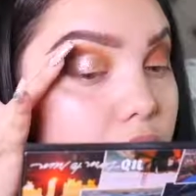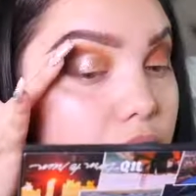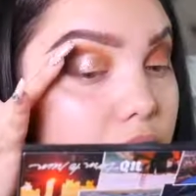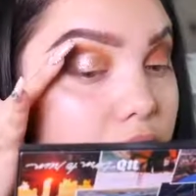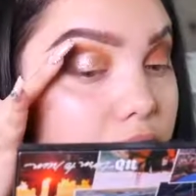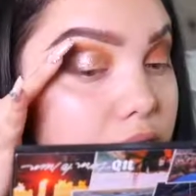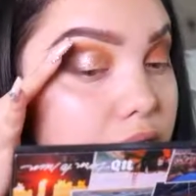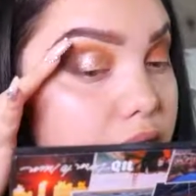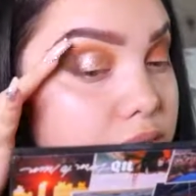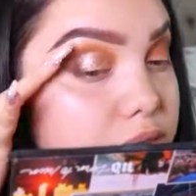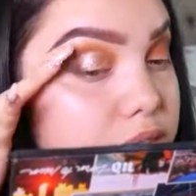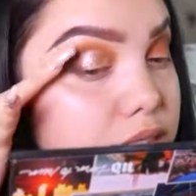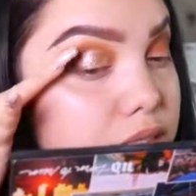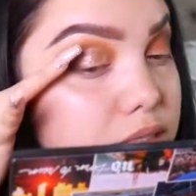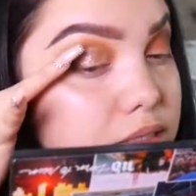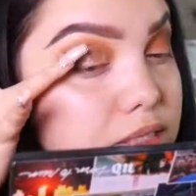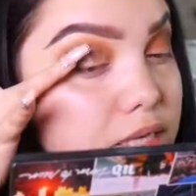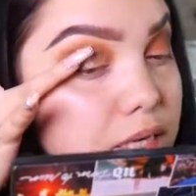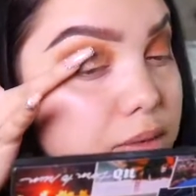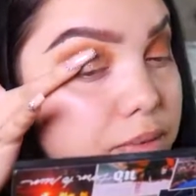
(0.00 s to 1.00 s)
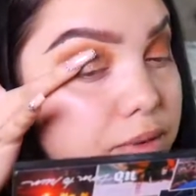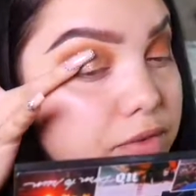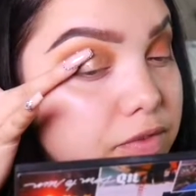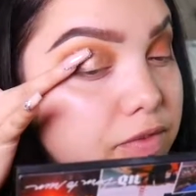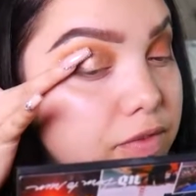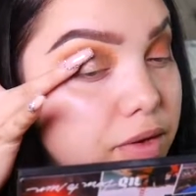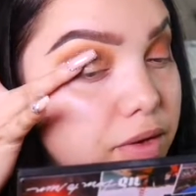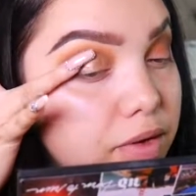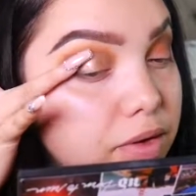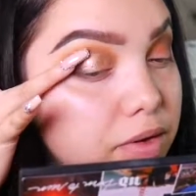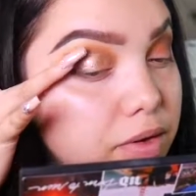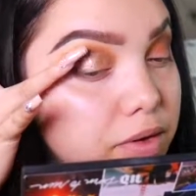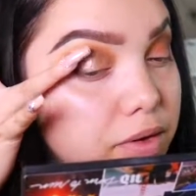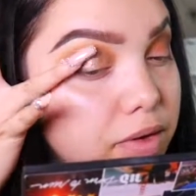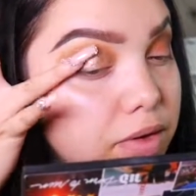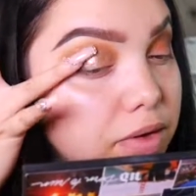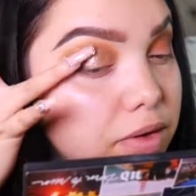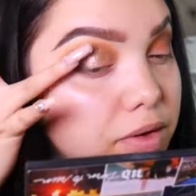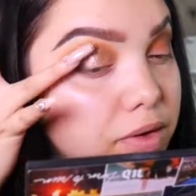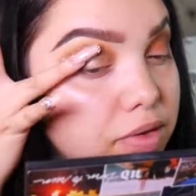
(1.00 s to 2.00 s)
And I'm just gonna take my
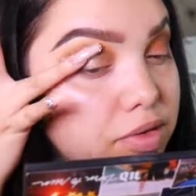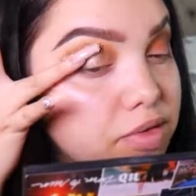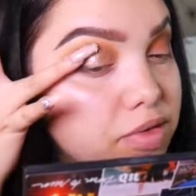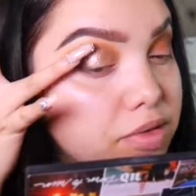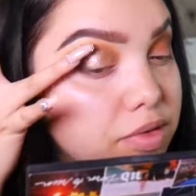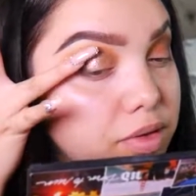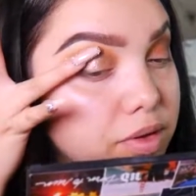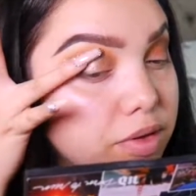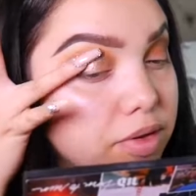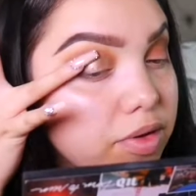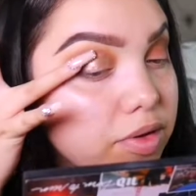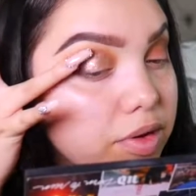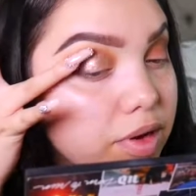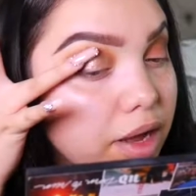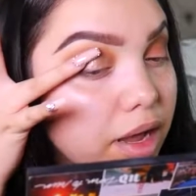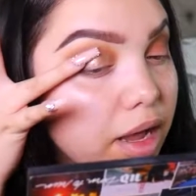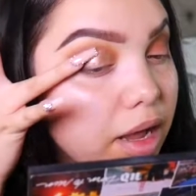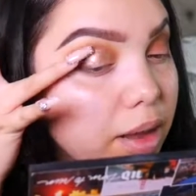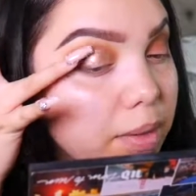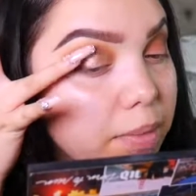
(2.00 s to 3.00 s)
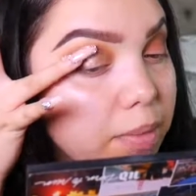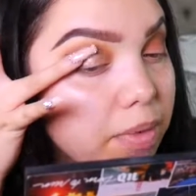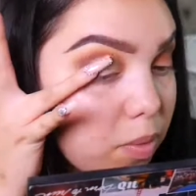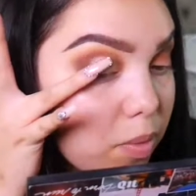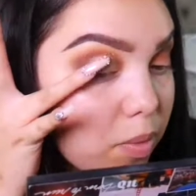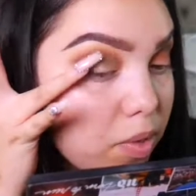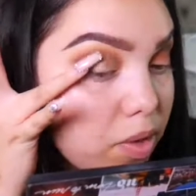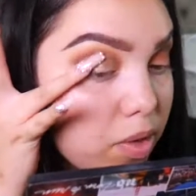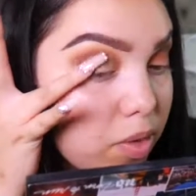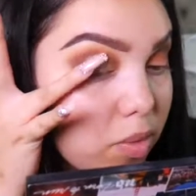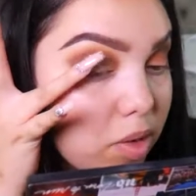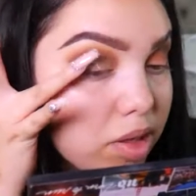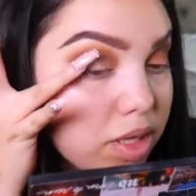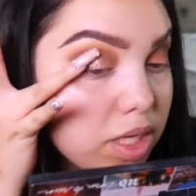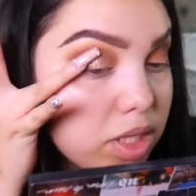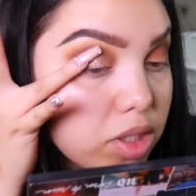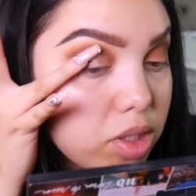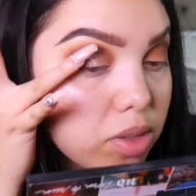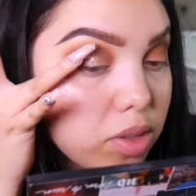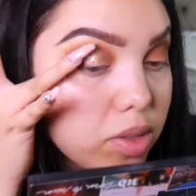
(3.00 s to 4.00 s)
finger and just dab. We don't want
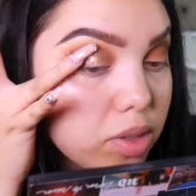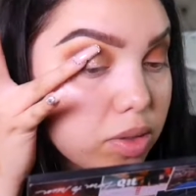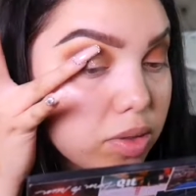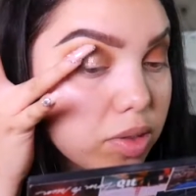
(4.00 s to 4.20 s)
that to look